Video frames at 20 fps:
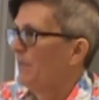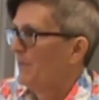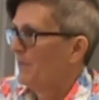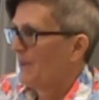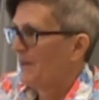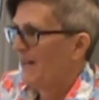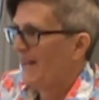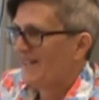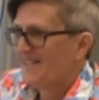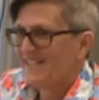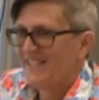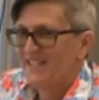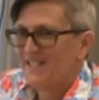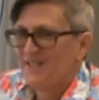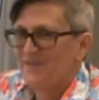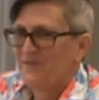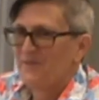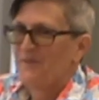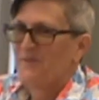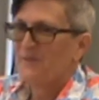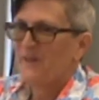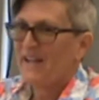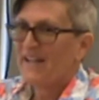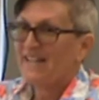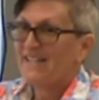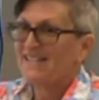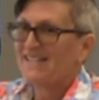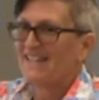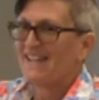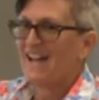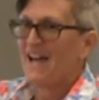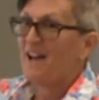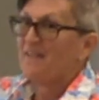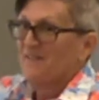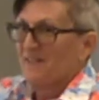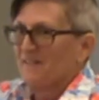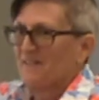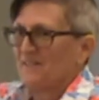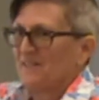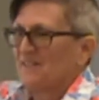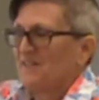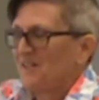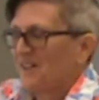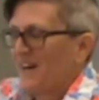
pronounce it different ways. I'm not really sure